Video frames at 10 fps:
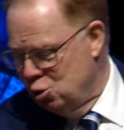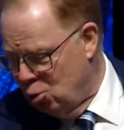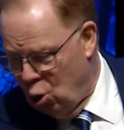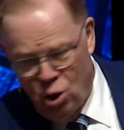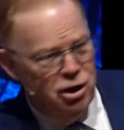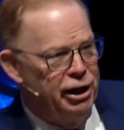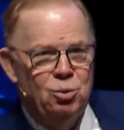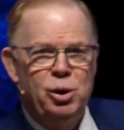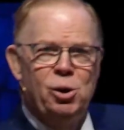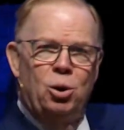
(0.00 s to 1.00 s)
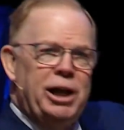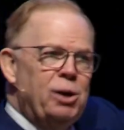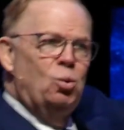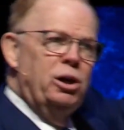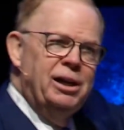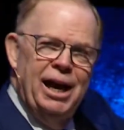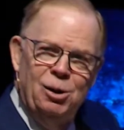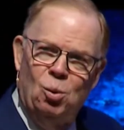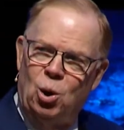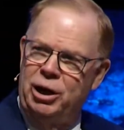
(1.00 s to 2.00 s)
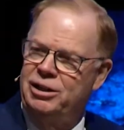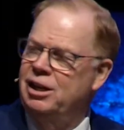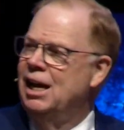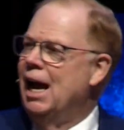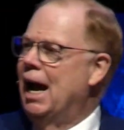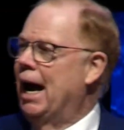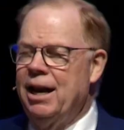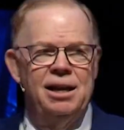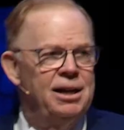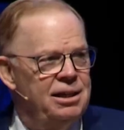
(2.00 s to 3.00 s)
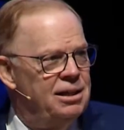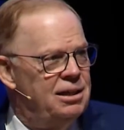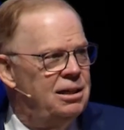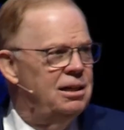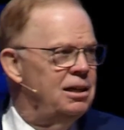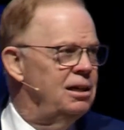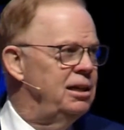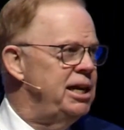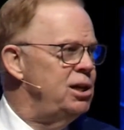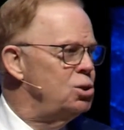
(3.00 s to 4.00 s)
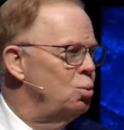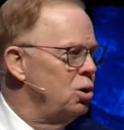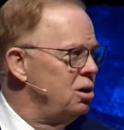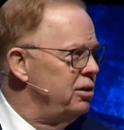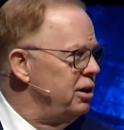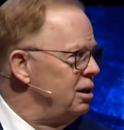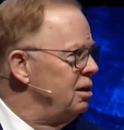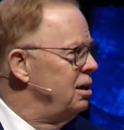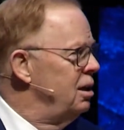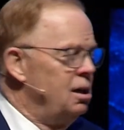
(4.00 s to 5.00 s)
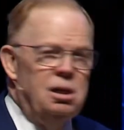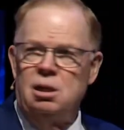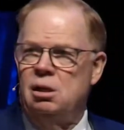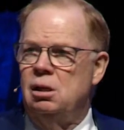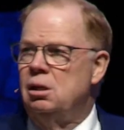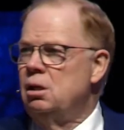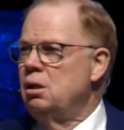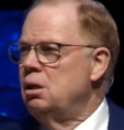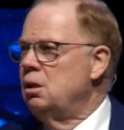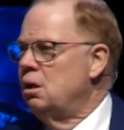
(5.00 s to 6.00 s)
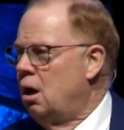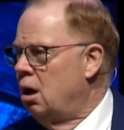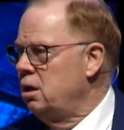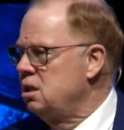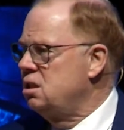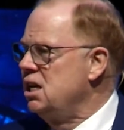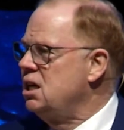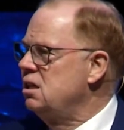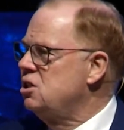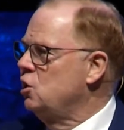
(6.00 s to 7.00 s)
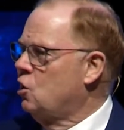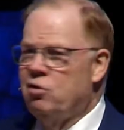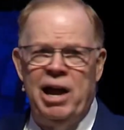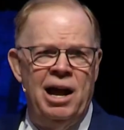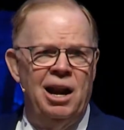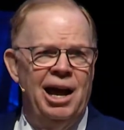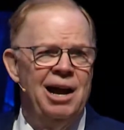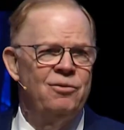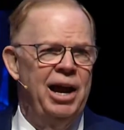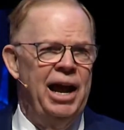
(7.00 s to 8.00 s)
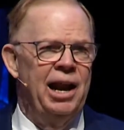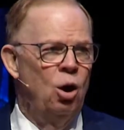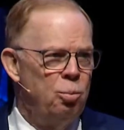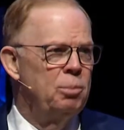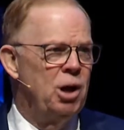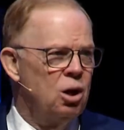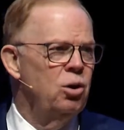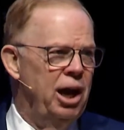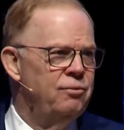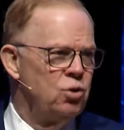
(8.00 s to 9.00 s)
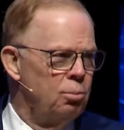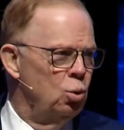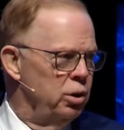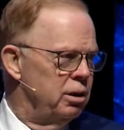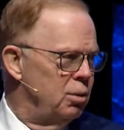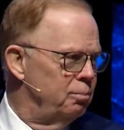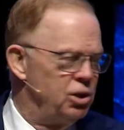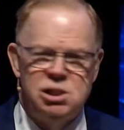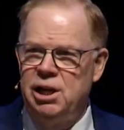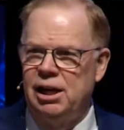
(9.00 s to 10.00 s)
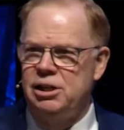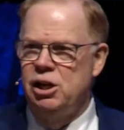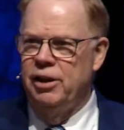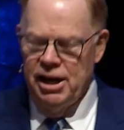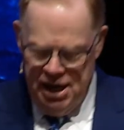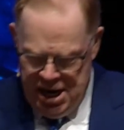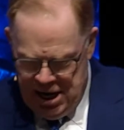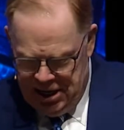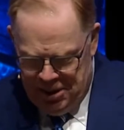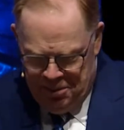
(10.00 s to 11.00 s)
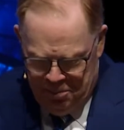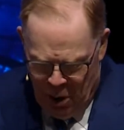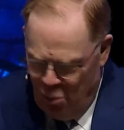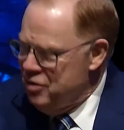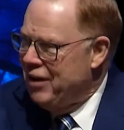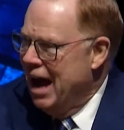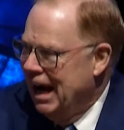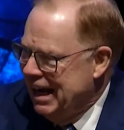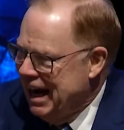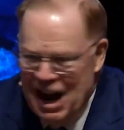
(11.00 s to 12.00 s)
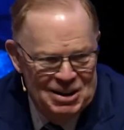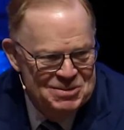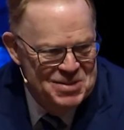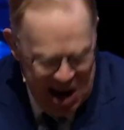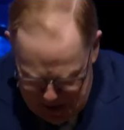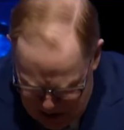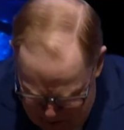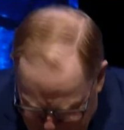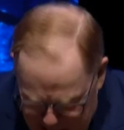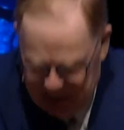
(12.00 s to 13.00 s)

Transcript: more, and then we ordained one down at Warrington. I, these were the hardest deacons to corral I ever had. I hope I'm not going to have trouble with them. I'm just telling you. They, uh, but we finally got them and we prayed